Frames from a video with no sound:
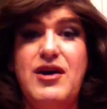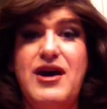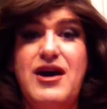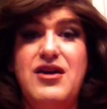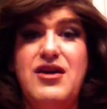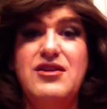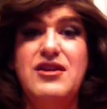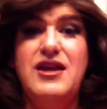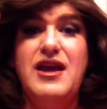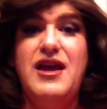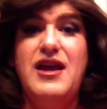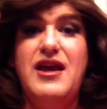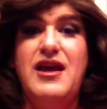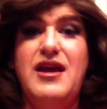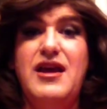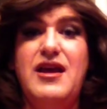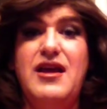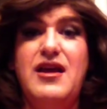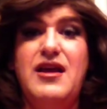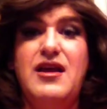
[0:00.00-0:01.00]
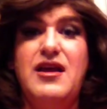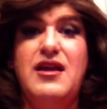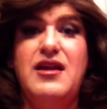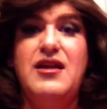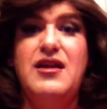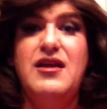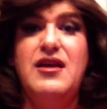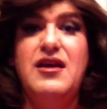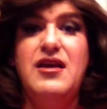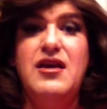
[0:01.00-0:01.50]
out
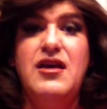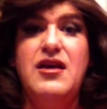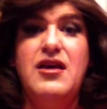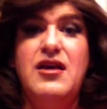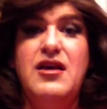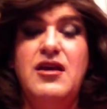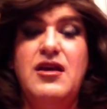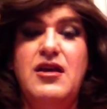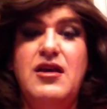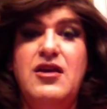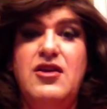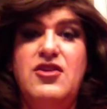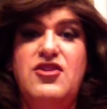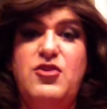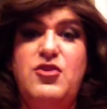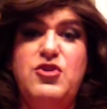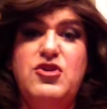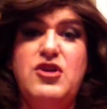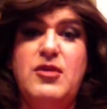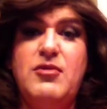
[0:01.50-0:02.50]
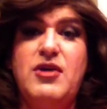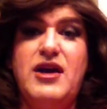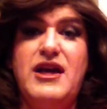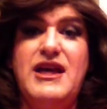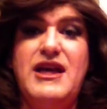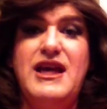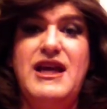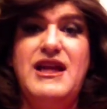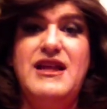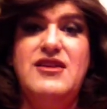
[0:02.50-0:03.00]
and see what trouble I
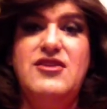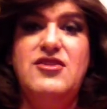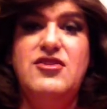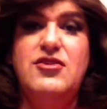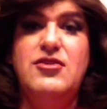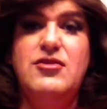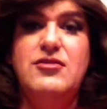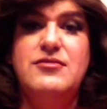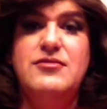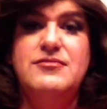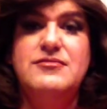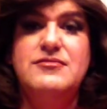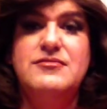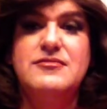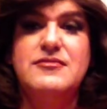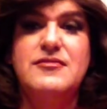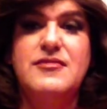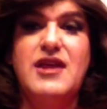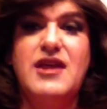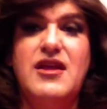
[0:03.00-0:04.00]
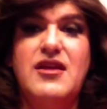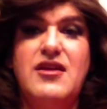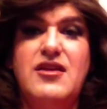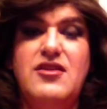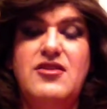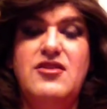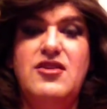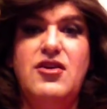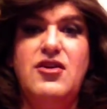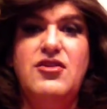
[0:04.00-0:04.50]
can get into.
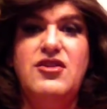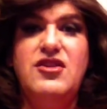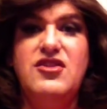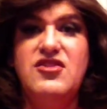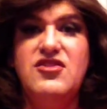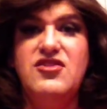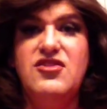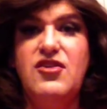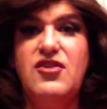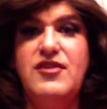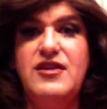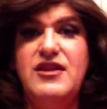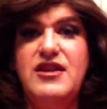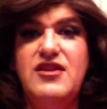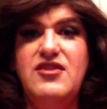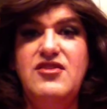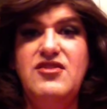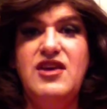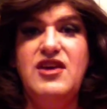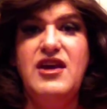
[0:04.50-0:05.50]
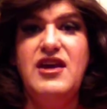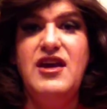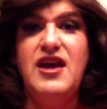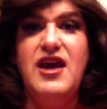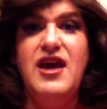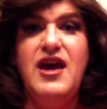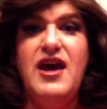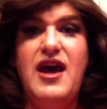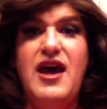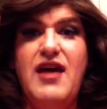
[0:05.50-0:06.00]
So this is Sophie Lynn saying,
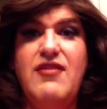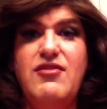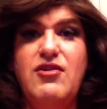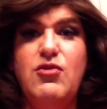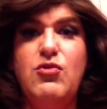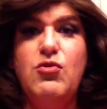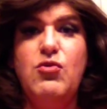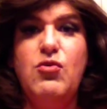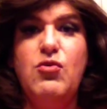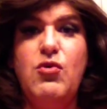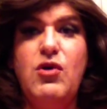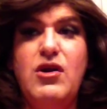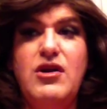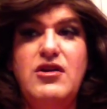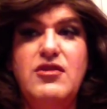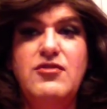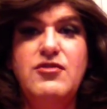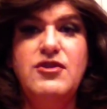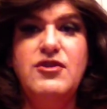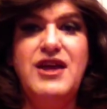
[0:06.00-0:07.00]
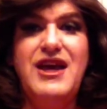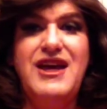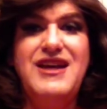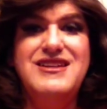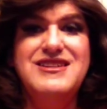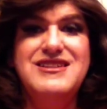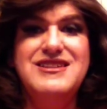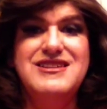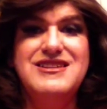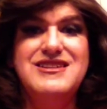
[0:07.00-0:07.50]
have a wonderful
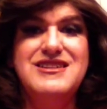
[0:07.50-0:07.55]
night.